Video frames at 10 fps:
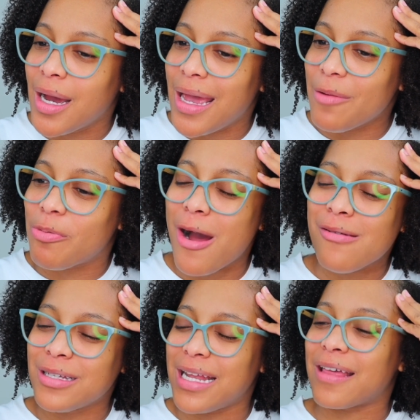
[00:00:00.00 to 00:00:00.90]
and
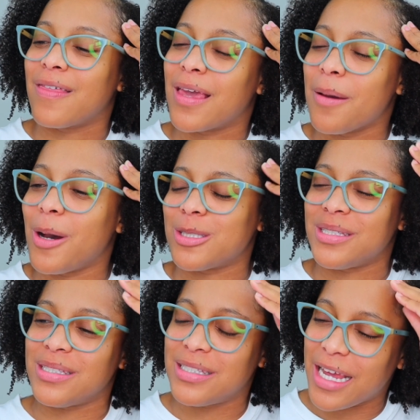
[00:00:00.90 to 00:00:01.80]
probably like thinking about
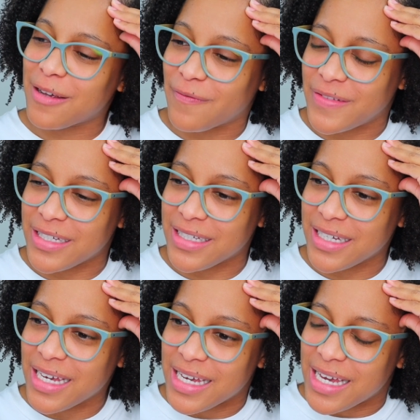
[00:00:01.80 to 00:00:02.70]

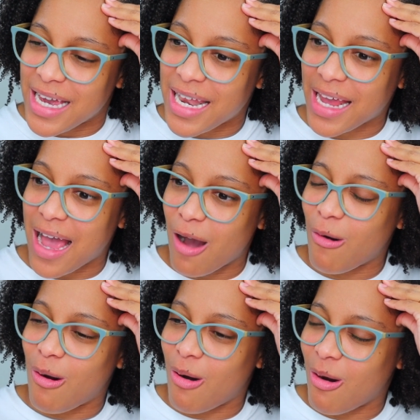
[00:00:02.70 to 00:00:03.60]
safety and like
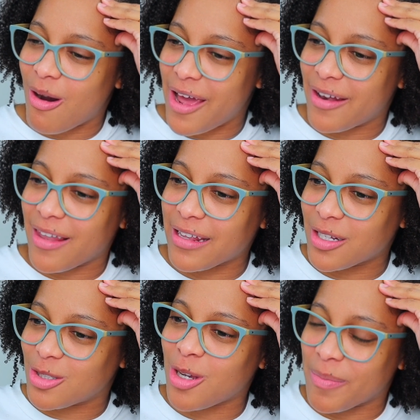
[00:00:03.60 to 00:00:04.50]
how hot like
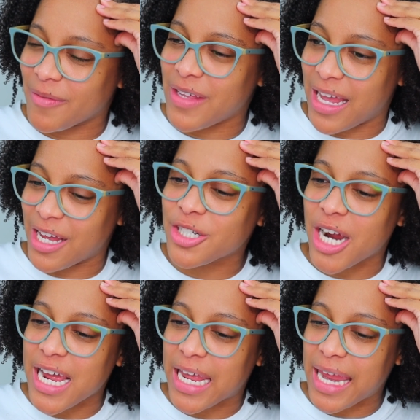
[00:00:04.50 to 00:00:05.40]
the top of the hair
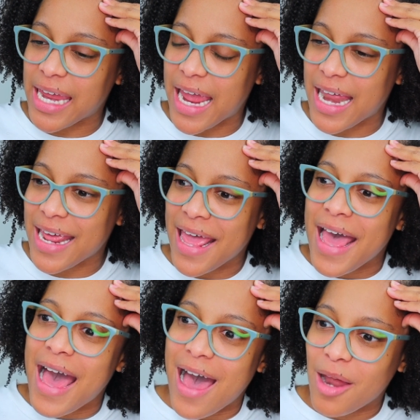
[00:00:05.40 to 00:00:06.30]
dryer can get,
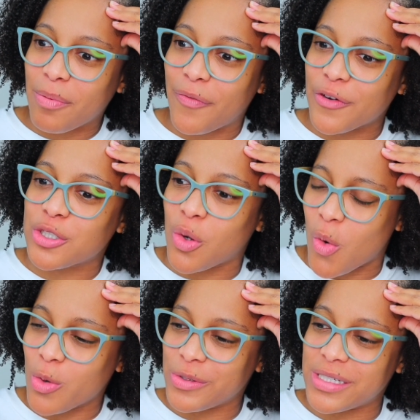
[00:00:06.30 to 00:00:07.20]
I prefer to
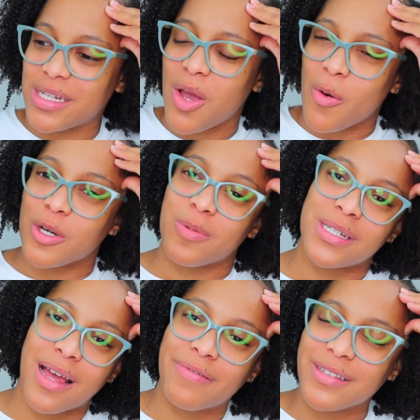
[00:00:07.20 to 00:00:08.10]
hold it, which
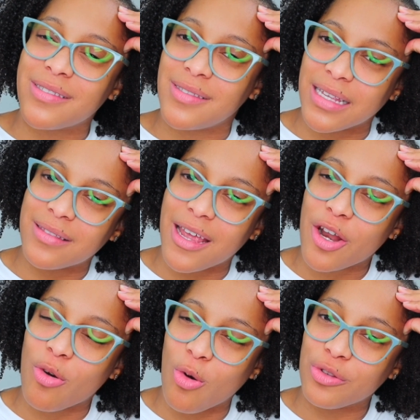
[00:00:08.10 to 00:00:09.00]
means I have to sit there
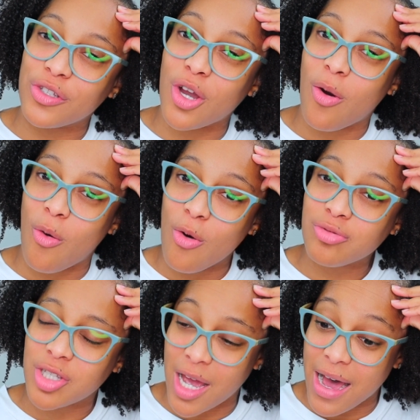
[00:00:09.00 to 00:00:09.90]
and hold it the whole
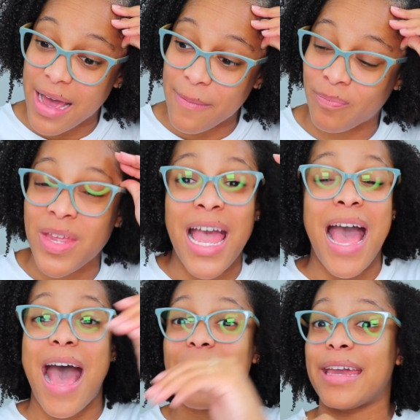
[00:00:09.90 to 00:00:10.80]
time.
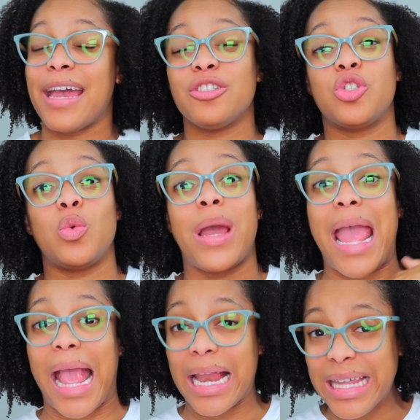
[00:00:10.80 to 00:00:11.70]
I can't do
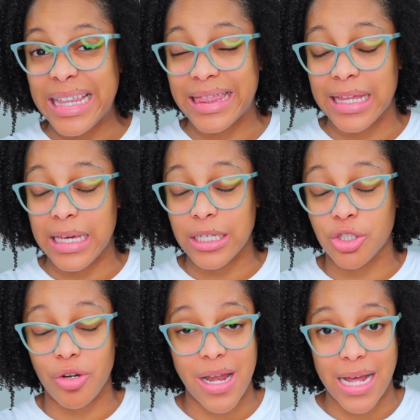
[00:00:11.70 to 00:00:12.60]
anything
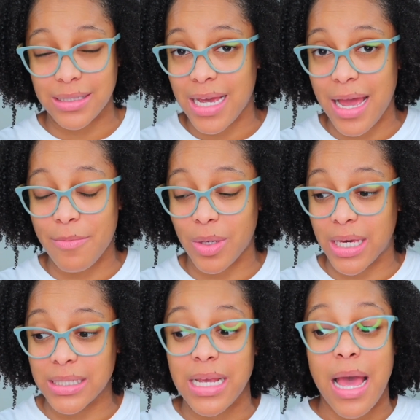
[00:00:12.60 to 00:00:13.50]
during that time
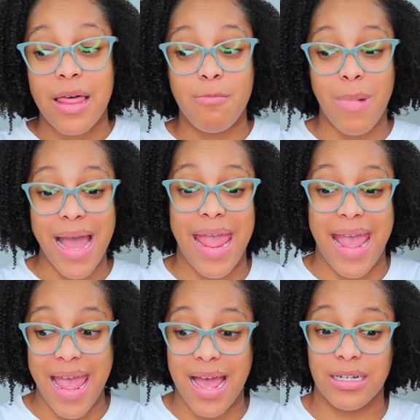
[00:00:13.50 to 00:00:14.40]
because my
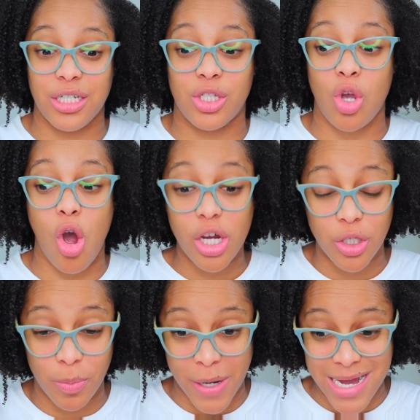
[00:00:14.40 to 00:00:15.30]
hand is
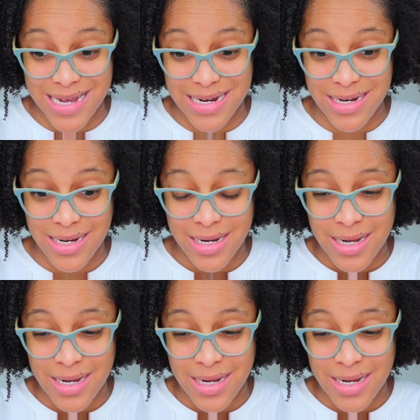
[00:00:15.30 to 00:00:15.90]
occupied,